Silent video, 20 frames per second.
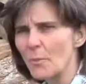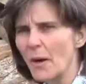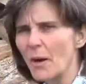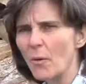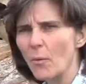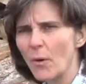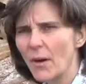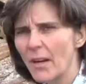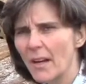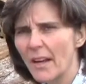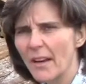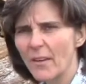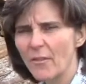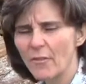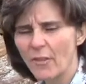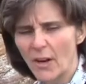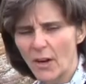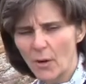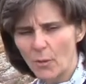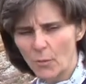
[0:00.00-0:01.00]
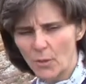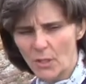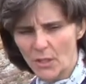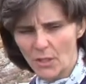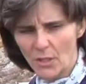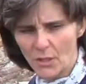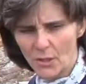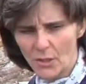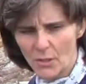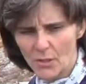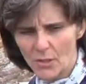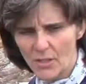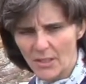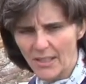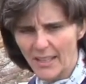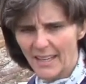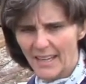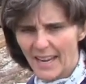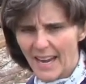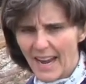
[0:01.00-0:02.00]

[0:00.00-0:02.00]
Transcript: about what kind of firewood to use and